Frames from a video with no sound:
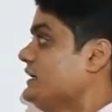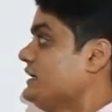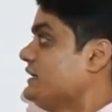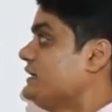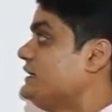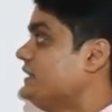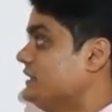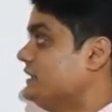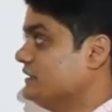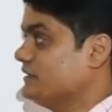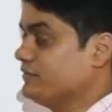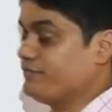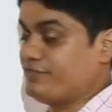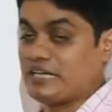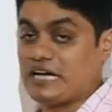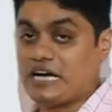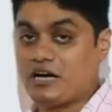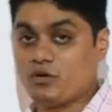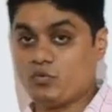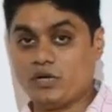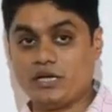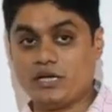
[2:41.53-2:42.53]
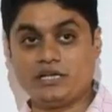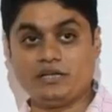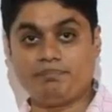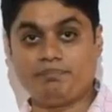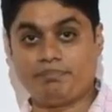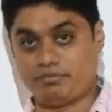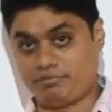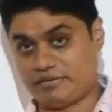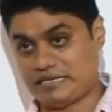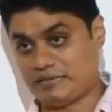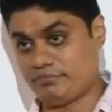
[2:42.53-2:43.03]
Here we have one
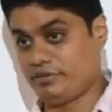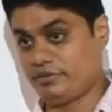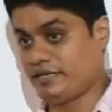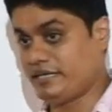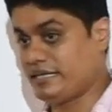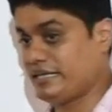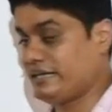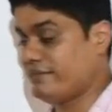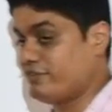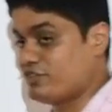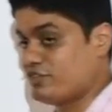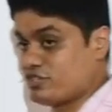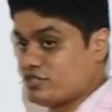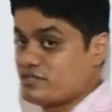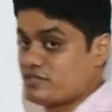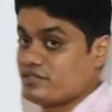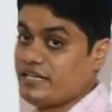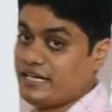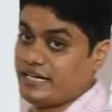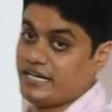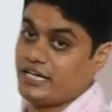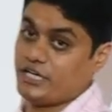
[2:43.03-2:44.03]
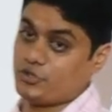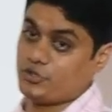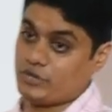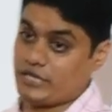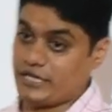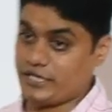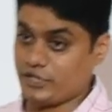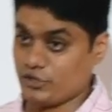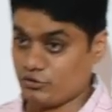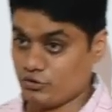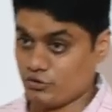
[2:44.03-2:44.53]
probability which is negative,
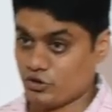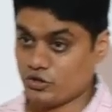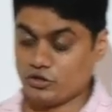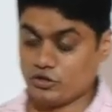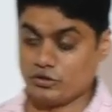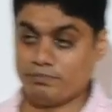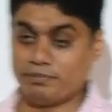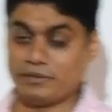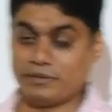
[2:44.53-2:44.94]
and you know